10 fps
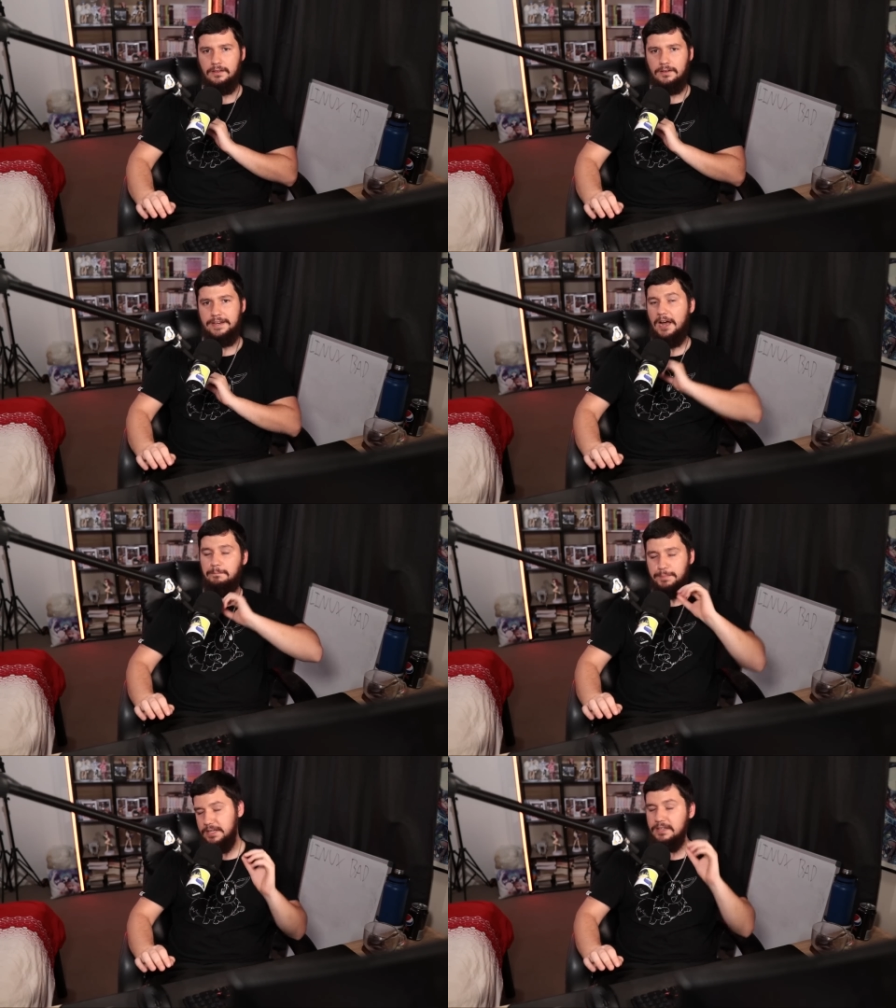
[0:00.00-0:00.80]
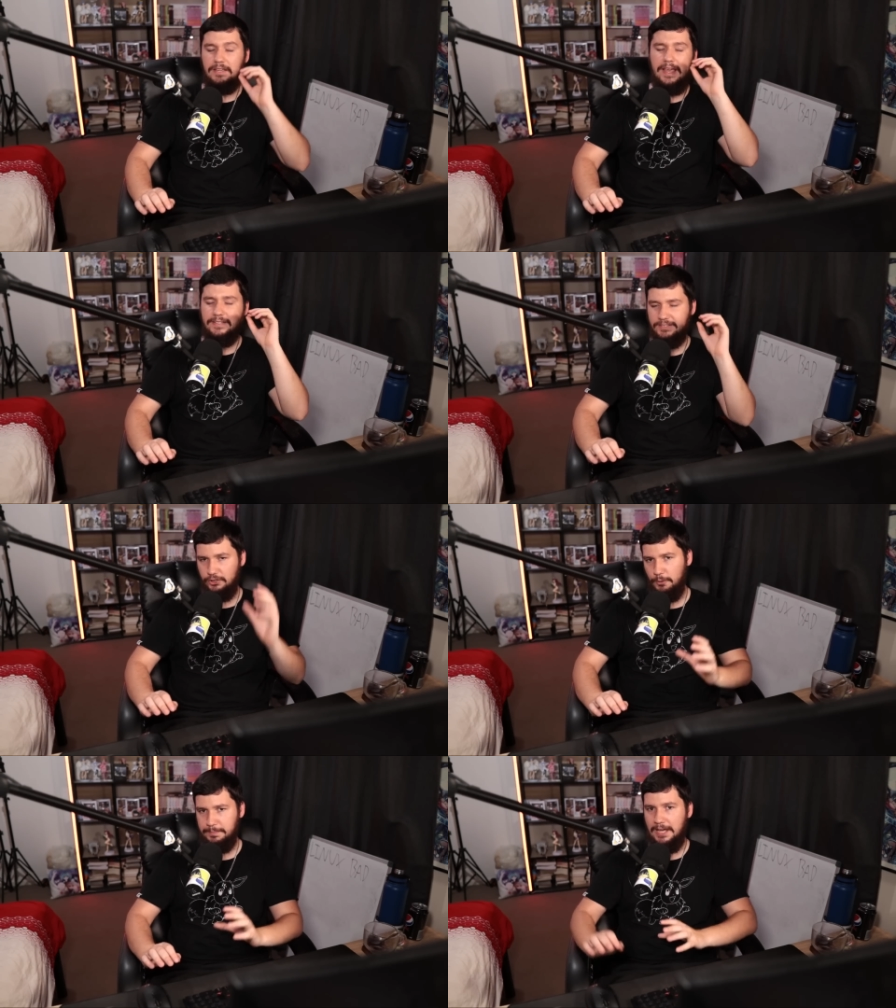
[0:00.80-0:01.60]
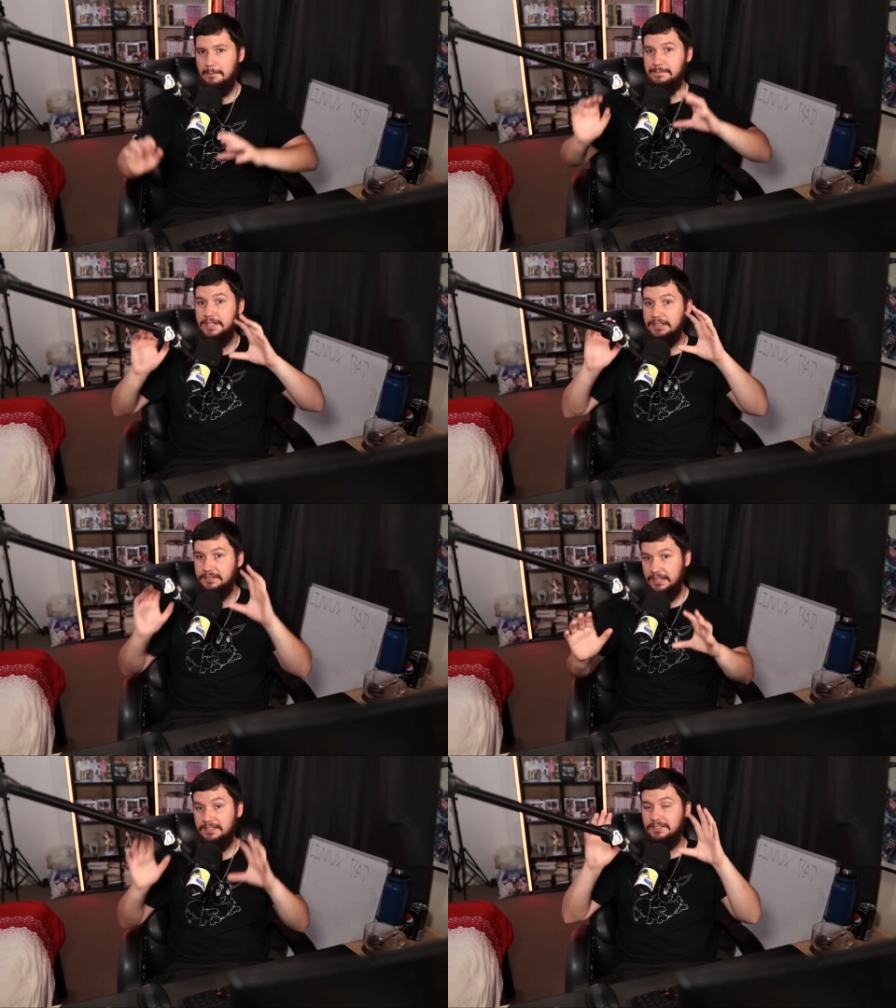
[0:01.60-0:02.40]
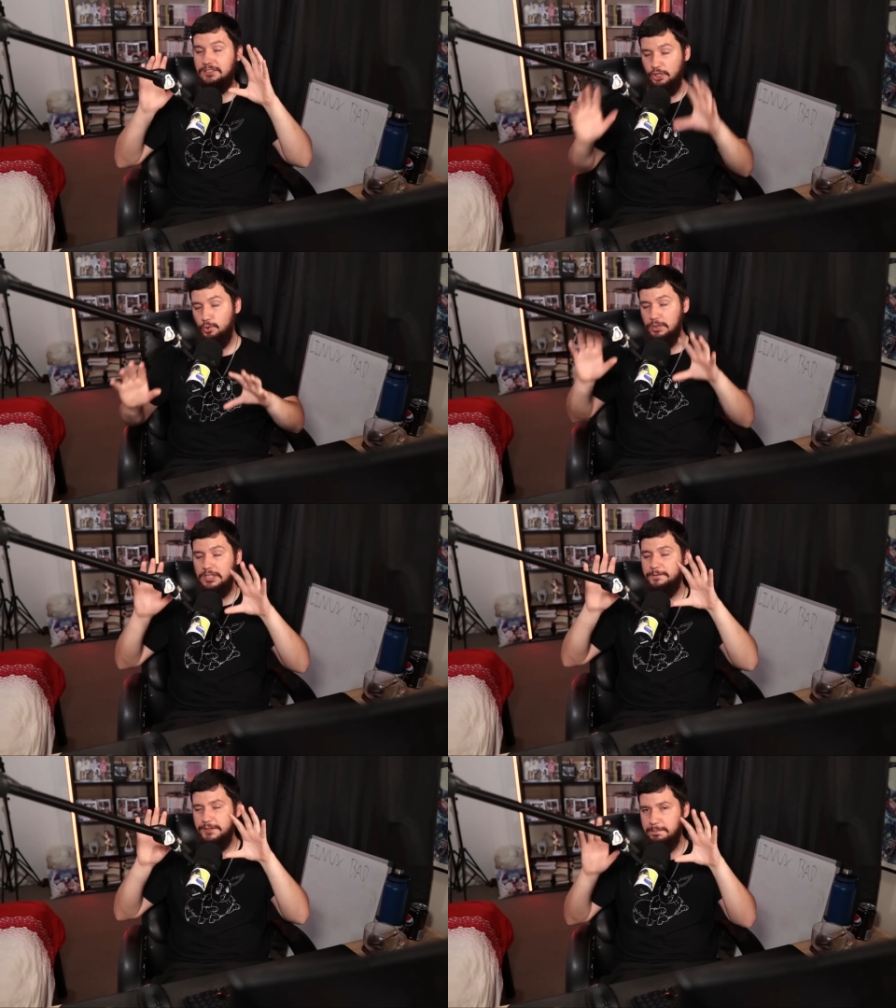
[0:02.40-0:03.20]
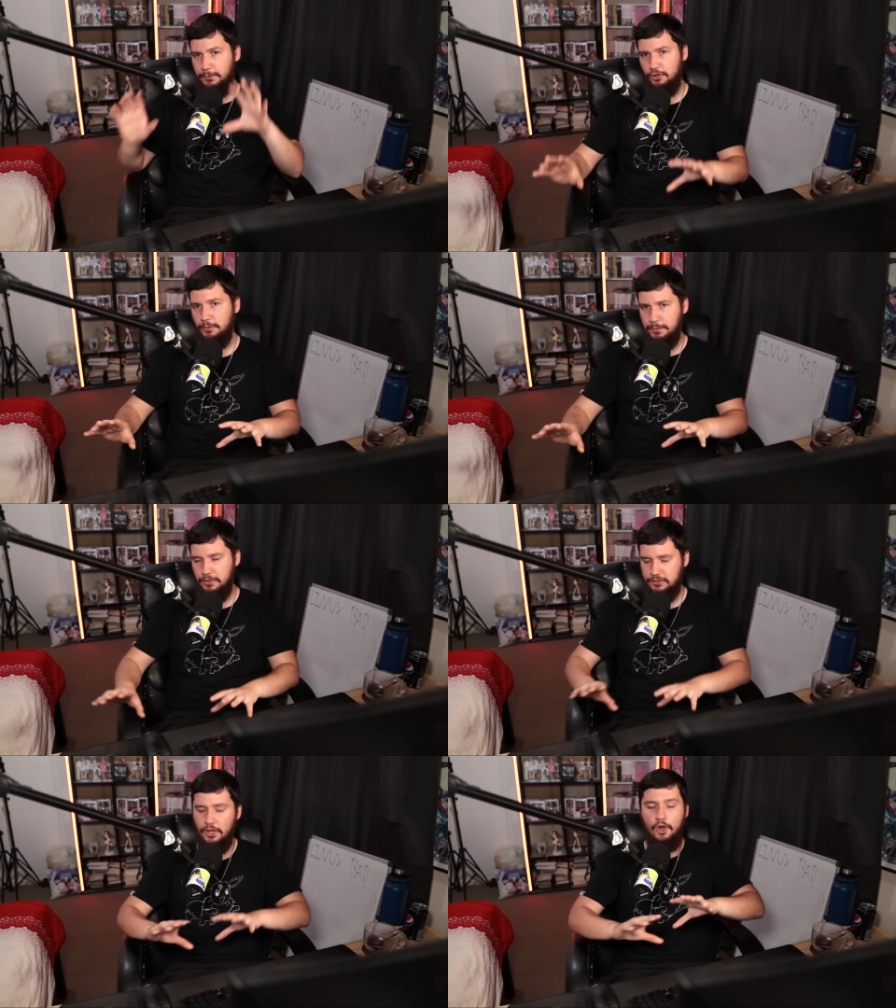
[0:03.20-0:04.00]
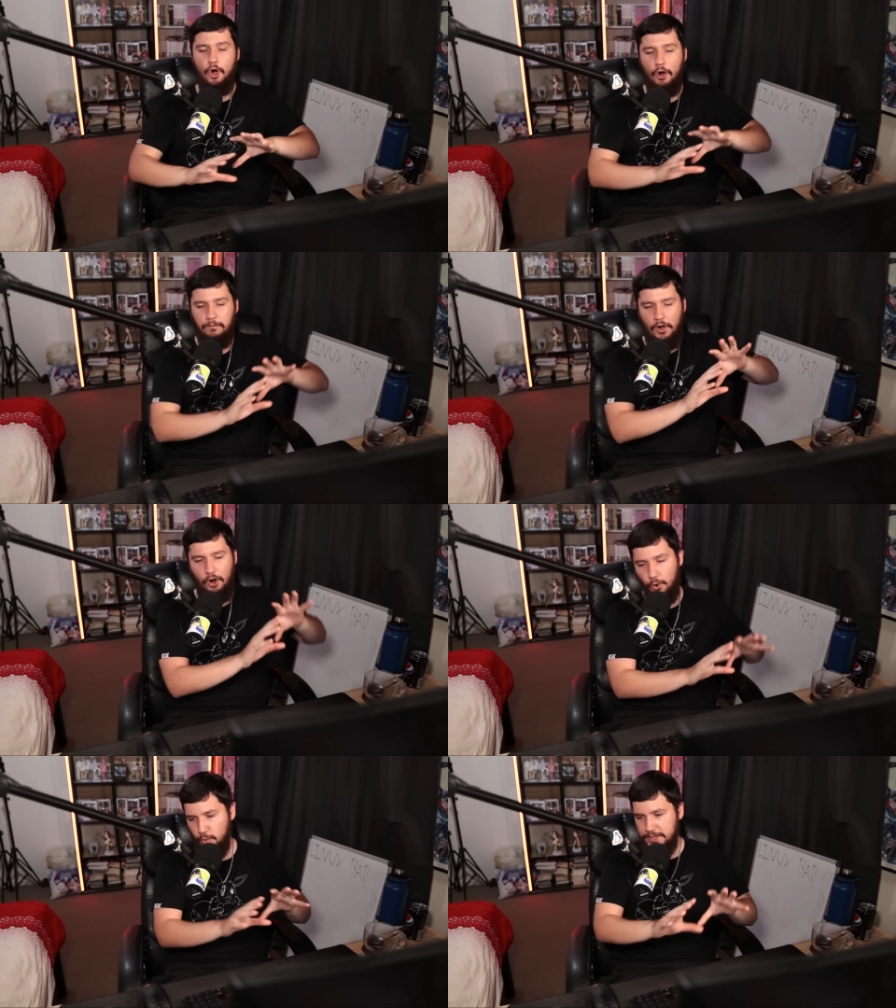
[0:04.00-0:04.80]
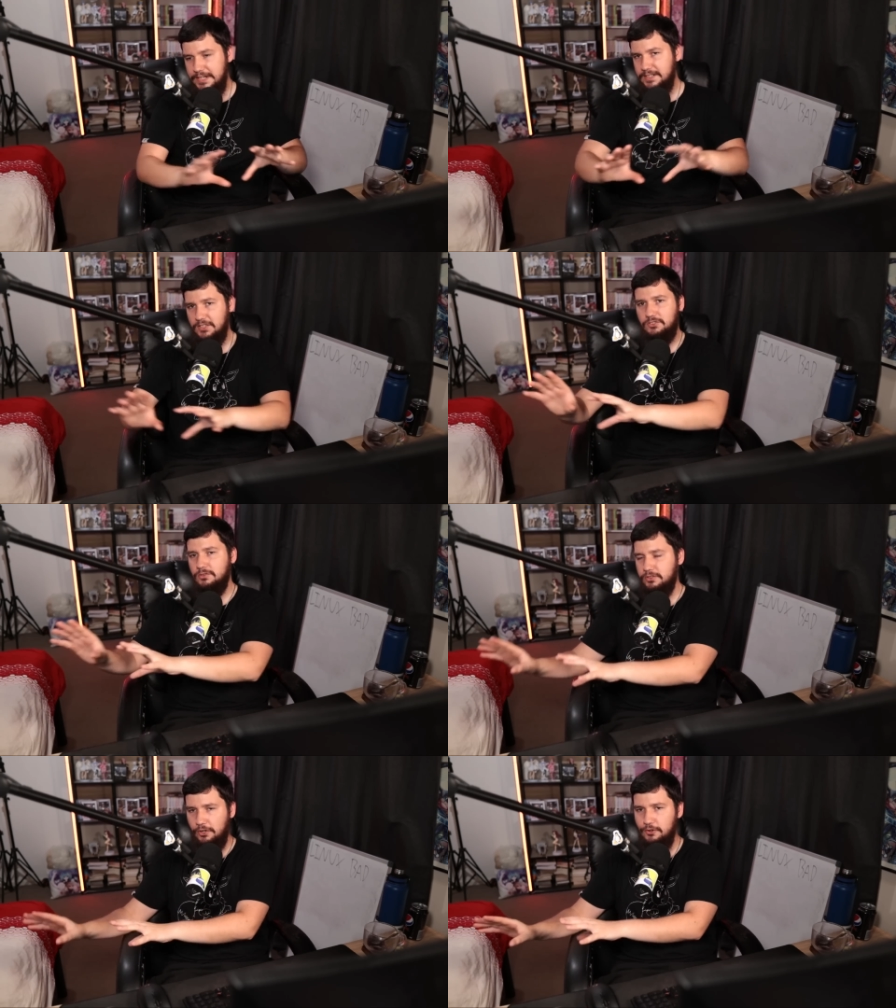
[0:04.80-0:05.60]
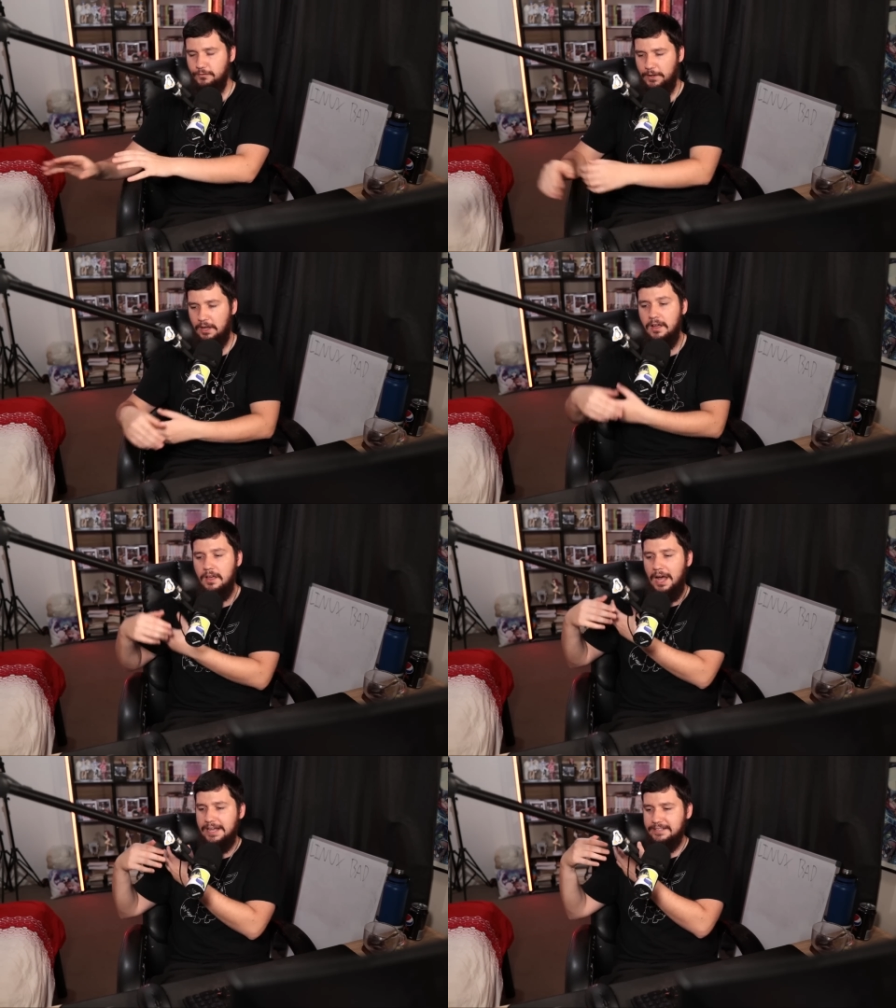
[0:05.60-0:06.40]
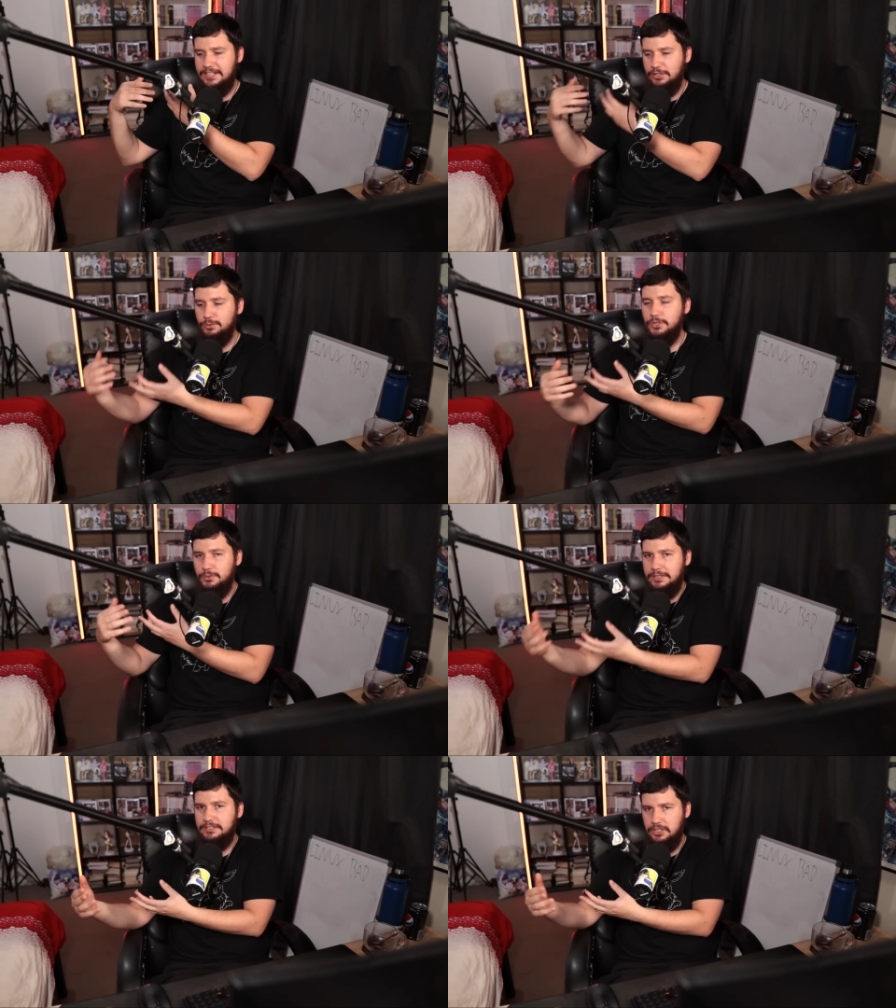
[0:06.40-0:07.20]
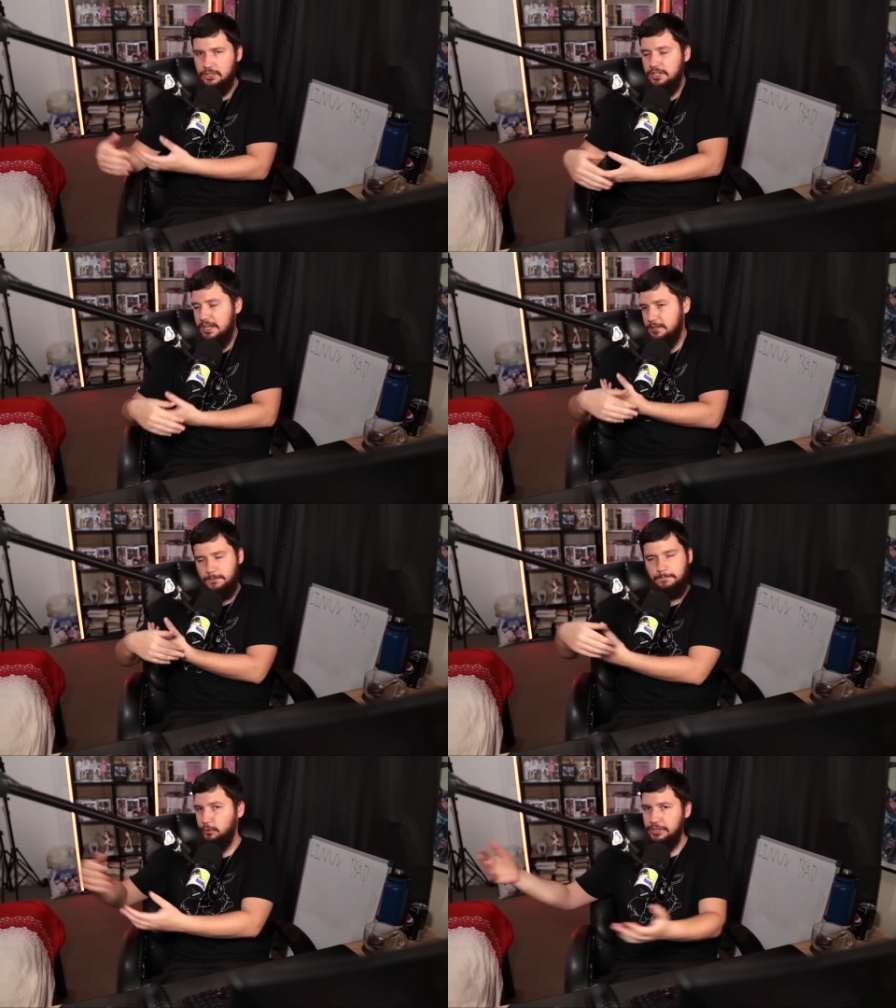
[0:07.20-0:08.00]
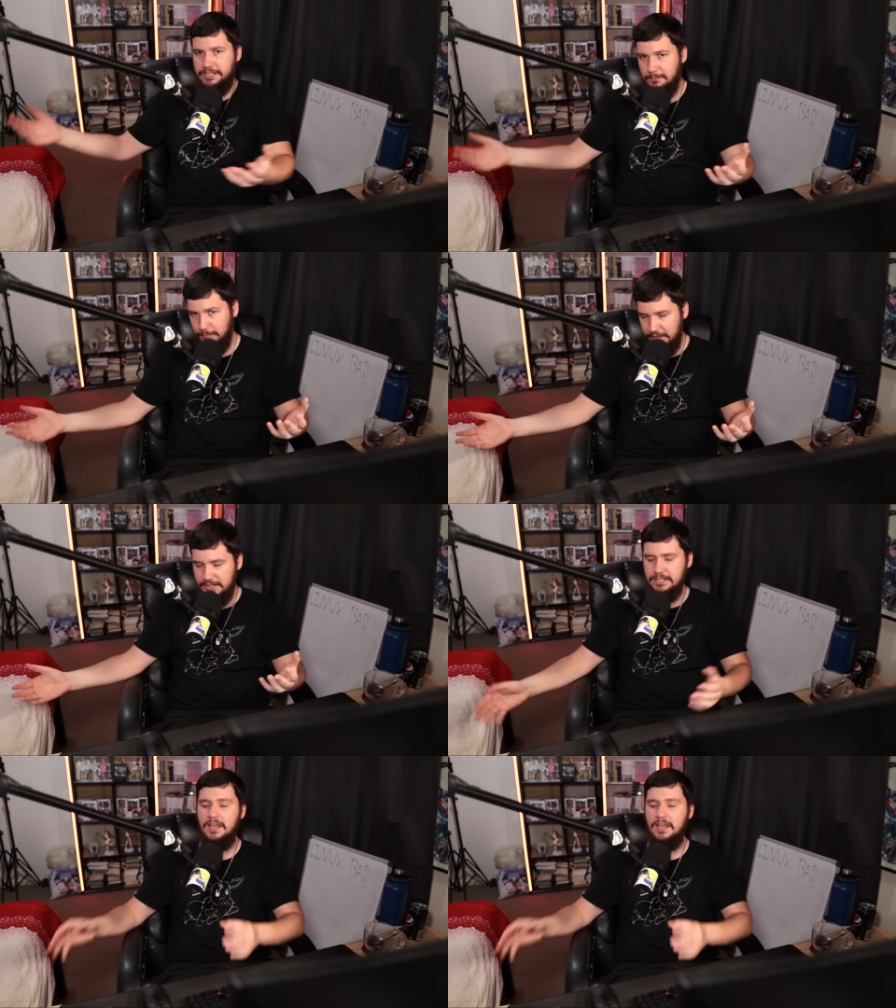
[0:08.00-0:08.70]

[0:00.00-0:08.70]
Now, being a stopgap that exists solely for the purpose of holding distros over until the transition is fully complete,